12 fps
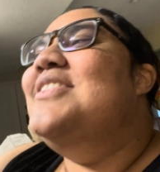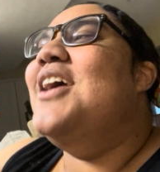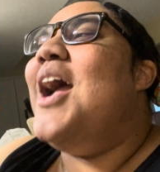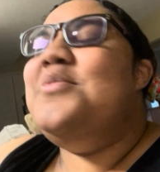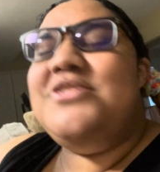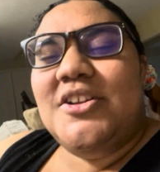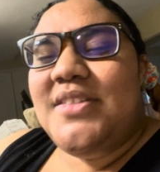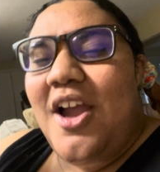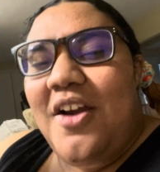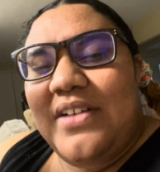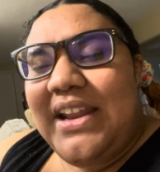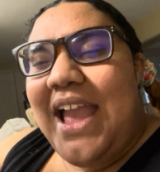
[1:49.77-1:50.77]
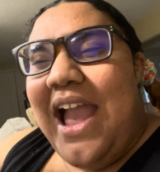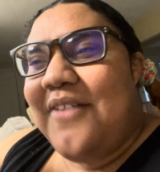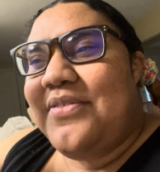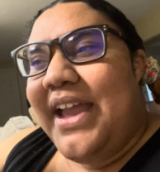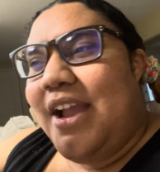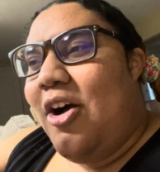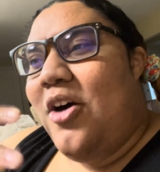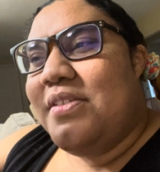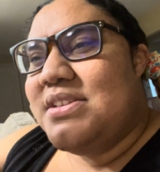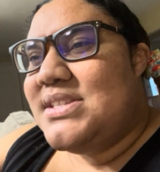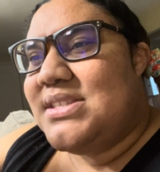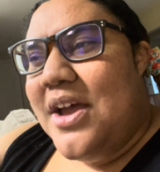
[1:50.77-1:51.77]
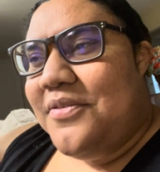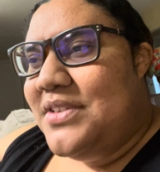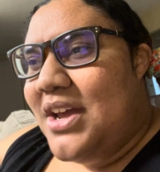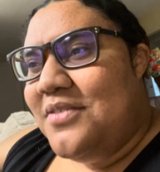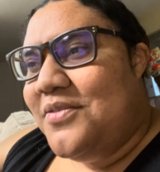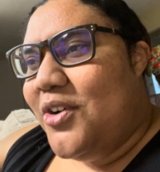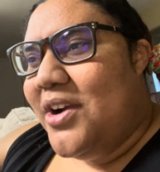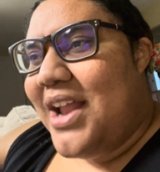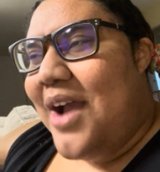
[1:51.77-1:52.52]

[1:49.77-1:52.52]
I'm sure they already have like all this stuff done for it.